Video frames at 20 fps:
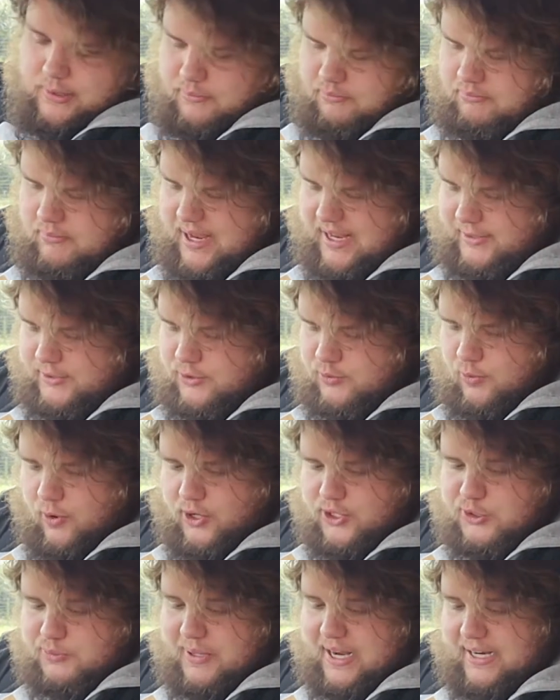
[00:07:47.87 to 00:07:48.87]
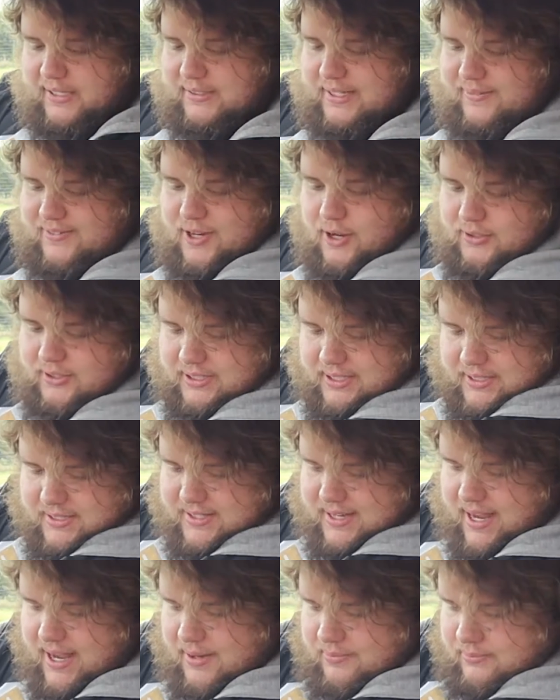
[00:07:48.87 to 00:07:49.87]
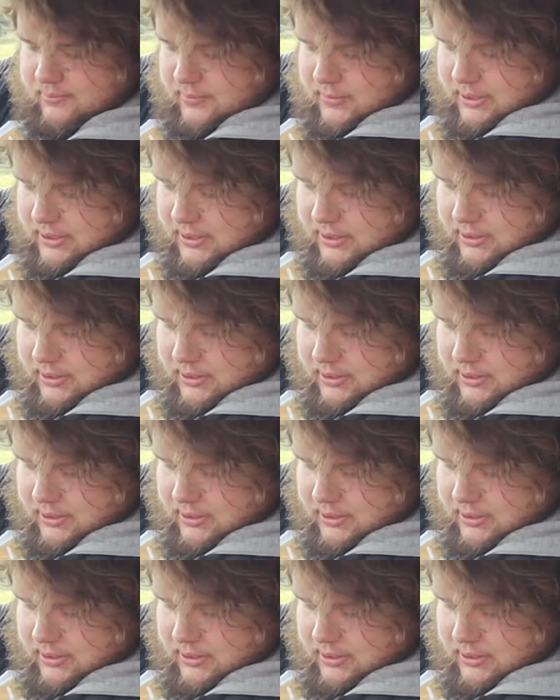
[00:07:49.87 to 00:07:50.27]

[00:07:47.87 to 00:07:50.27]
men's wash bag. They've got these um,